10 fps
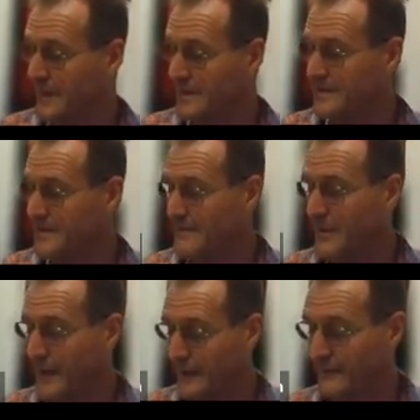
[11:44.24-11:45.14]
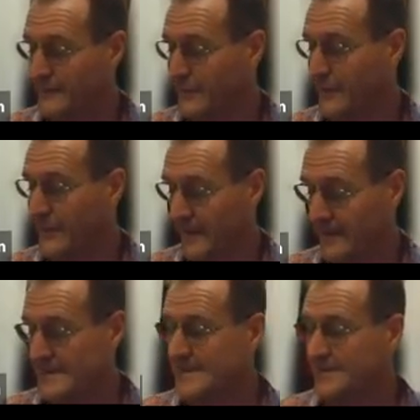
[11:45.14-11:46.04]
and to them, my heartfelt
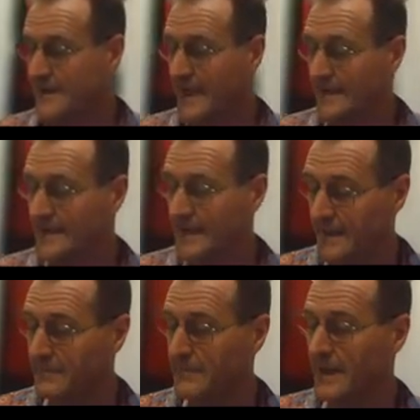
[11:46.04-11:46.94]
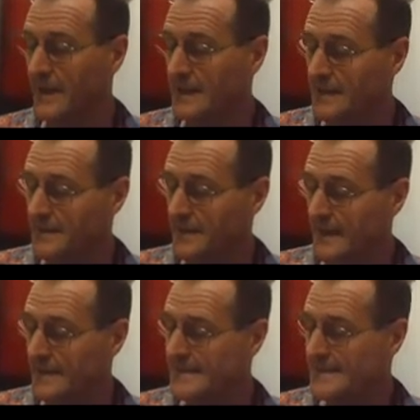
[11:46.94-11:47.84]
thanks. So to Anne Kemp, Libby
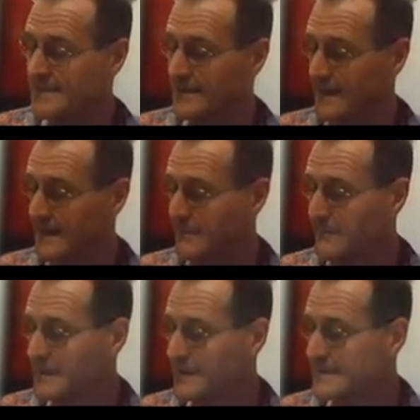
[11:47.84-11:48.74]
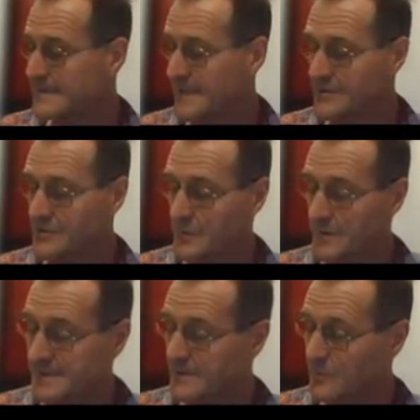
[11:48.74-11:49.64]
Anderson, Annette Miller, Sandra
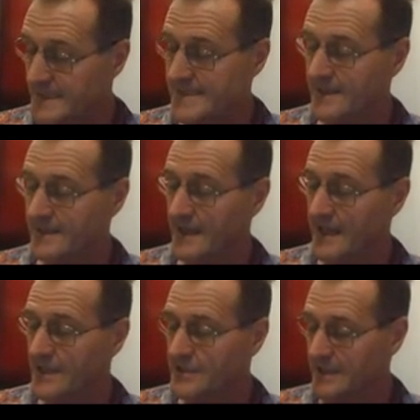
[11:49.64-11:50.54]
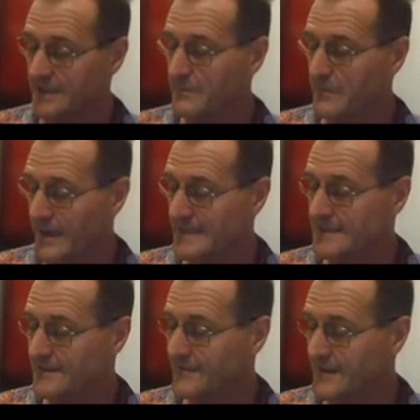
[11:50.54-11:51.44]
Windsor, Shannon
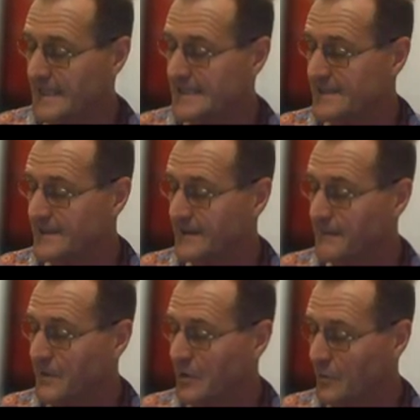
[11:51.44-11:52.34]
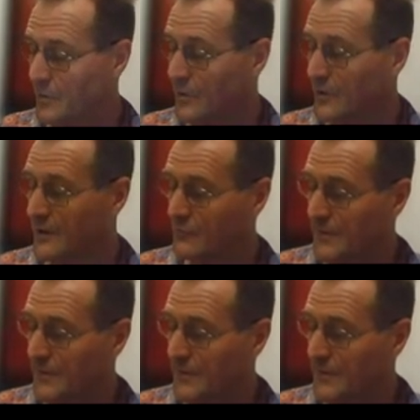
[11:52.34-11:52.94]
Bratton, Vanessa Orr,